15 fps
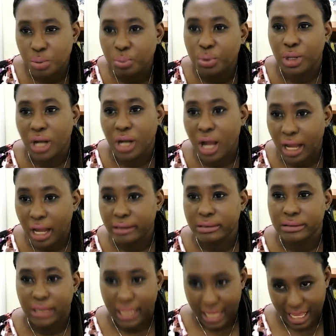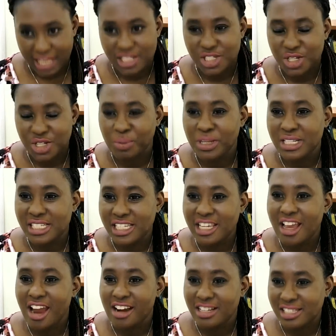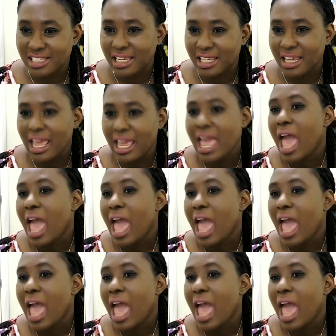put on SWTRC,